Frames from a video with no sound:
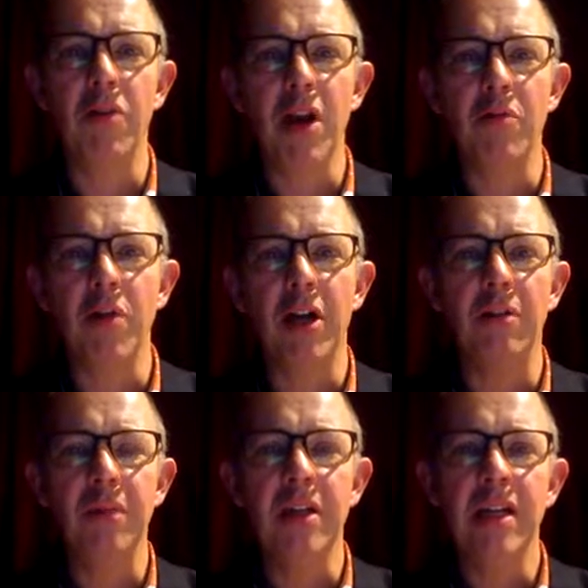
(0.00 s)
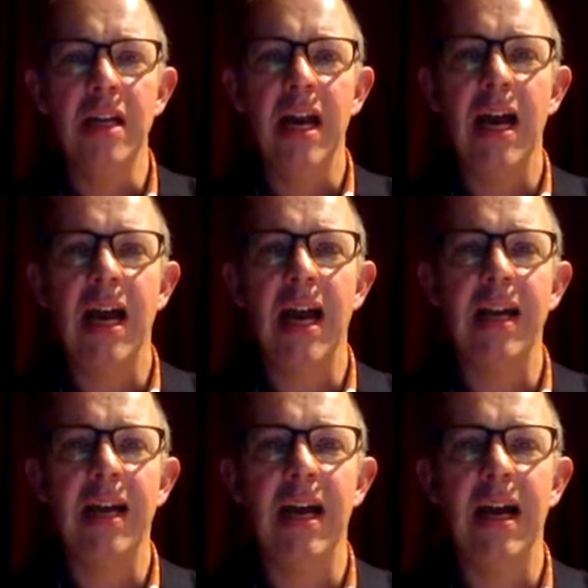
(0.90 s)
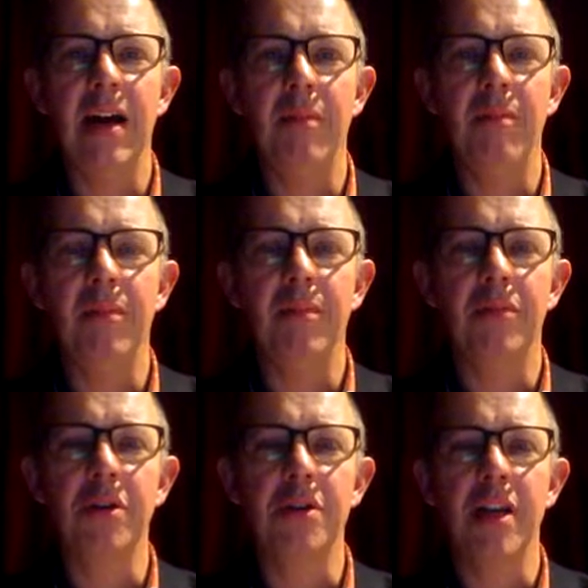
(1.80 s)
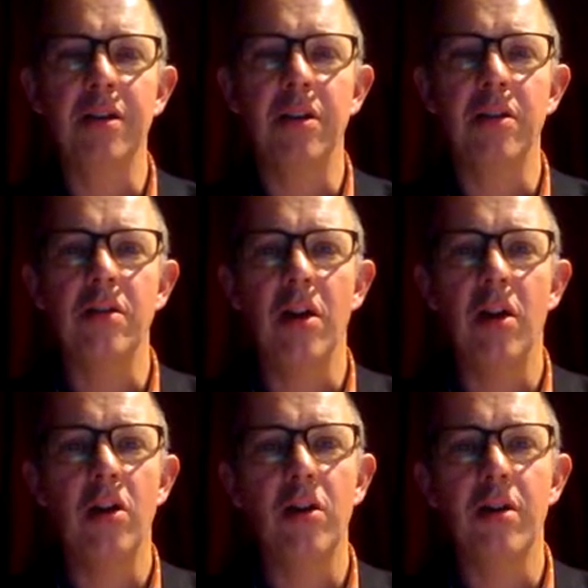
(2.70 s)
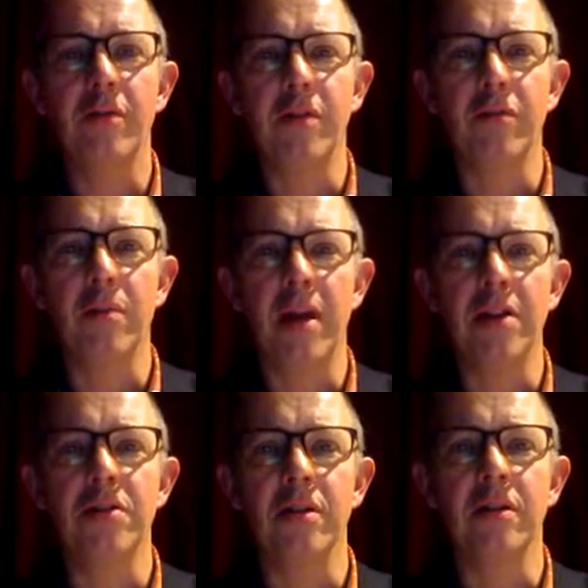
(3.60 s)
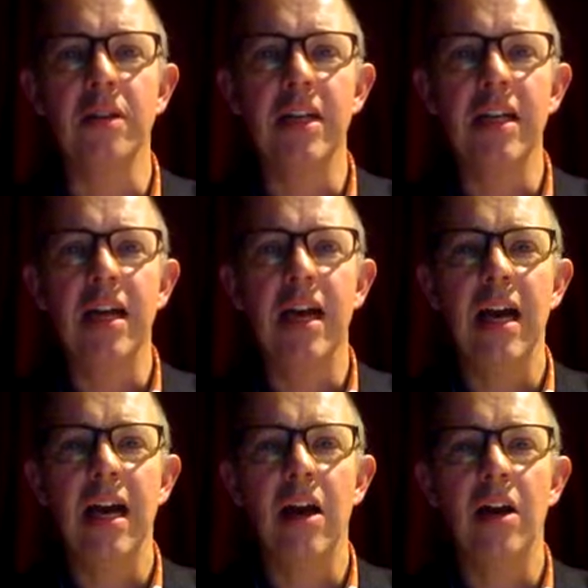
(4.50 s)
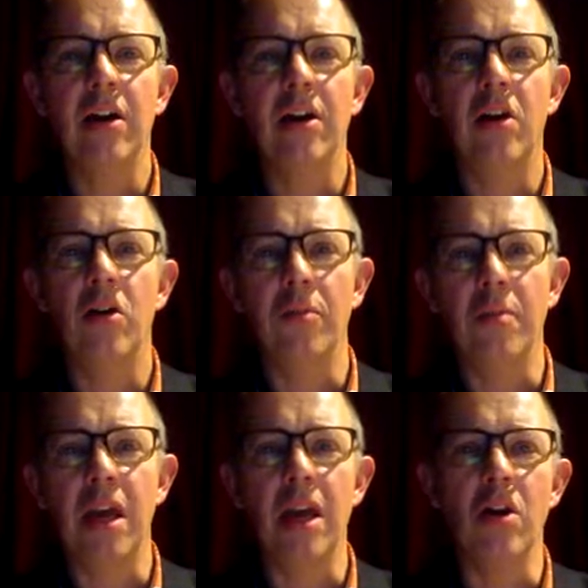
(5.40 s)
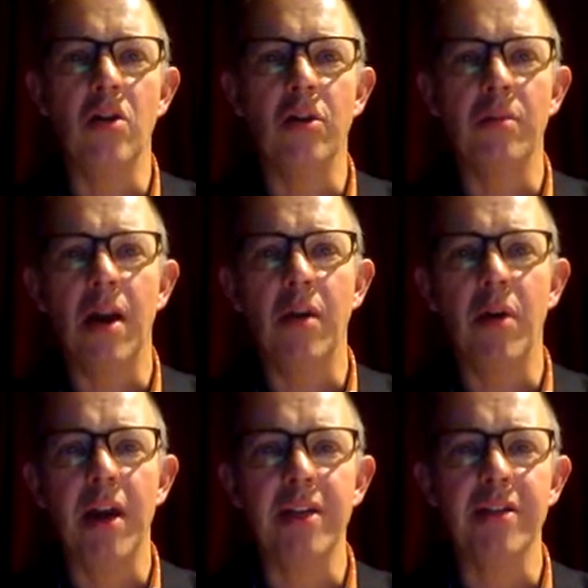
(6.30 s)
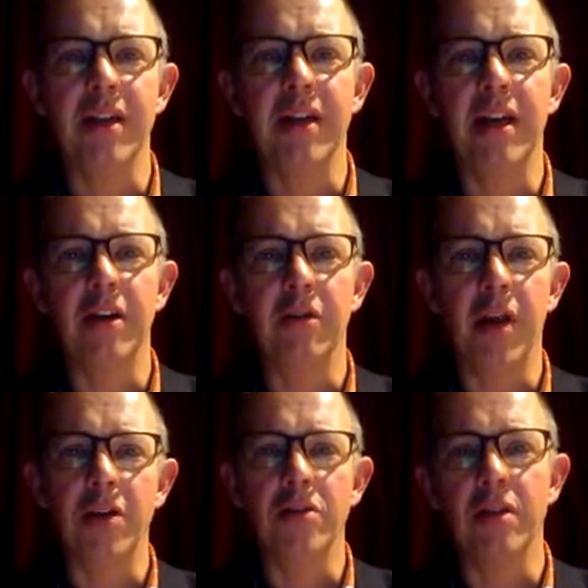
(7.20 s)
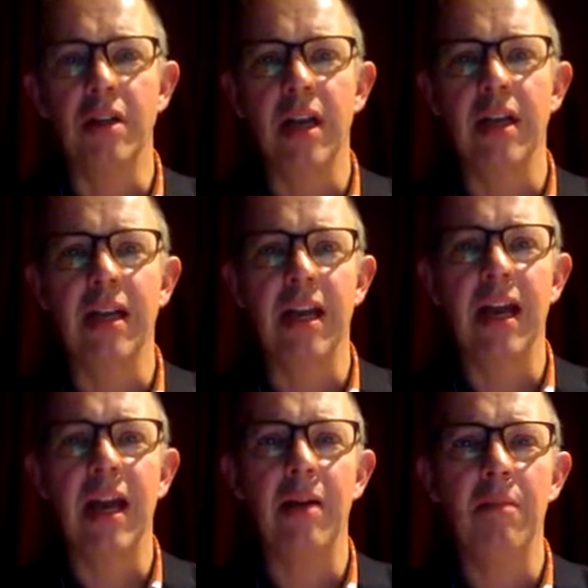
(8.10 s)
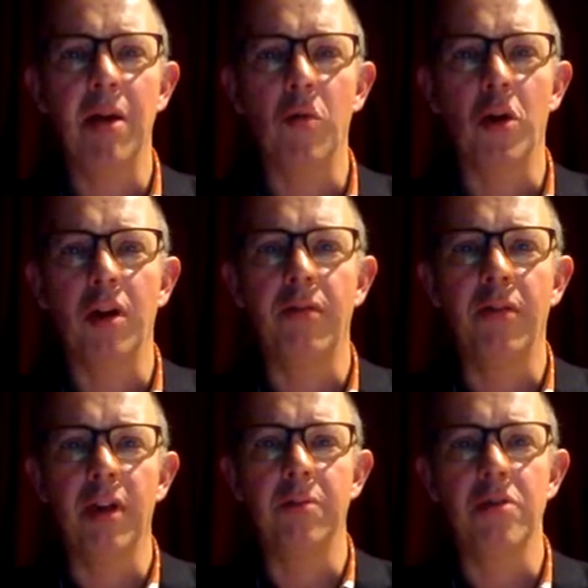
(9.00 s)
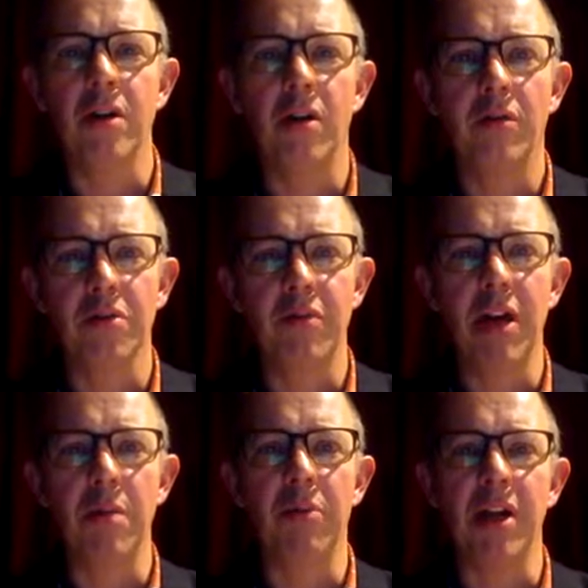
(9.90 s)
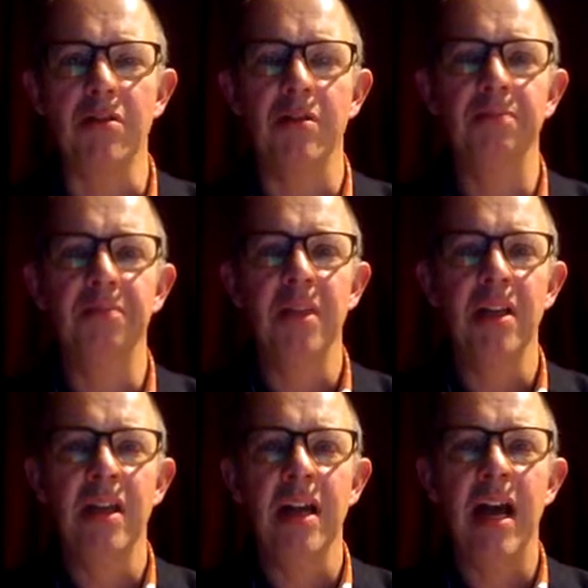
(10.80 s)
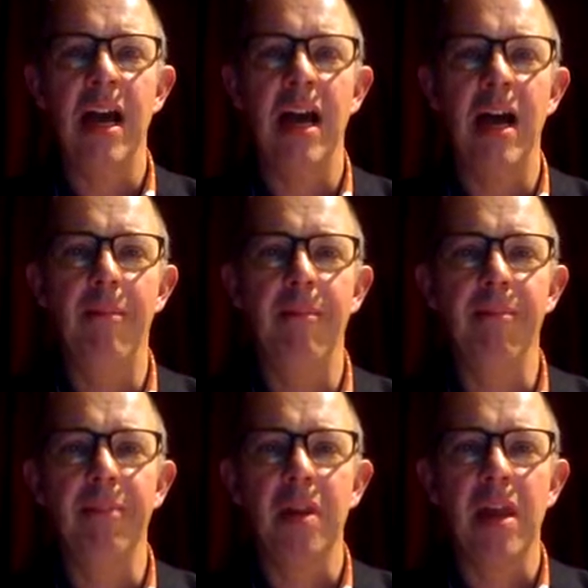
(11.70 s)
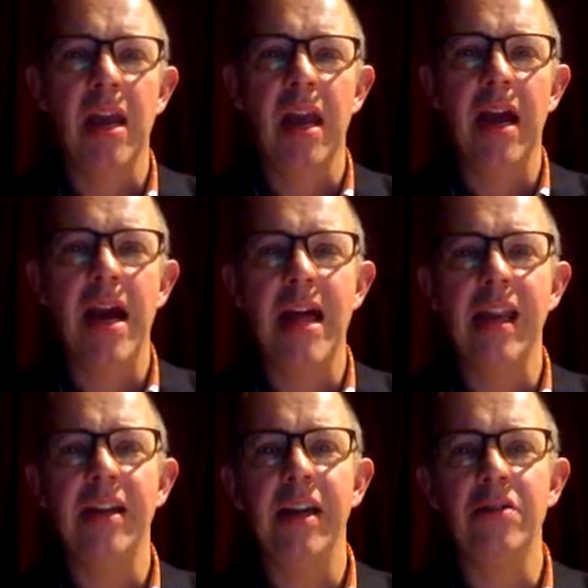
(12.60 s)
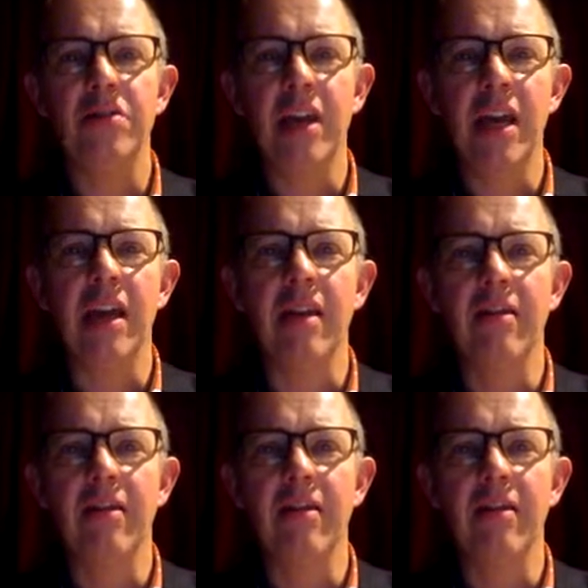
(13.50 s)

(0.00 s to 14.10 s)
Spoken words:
really well and presented a lot of information on me, on my ways in innovation and my work at Philips. So I was really impressed. And that actually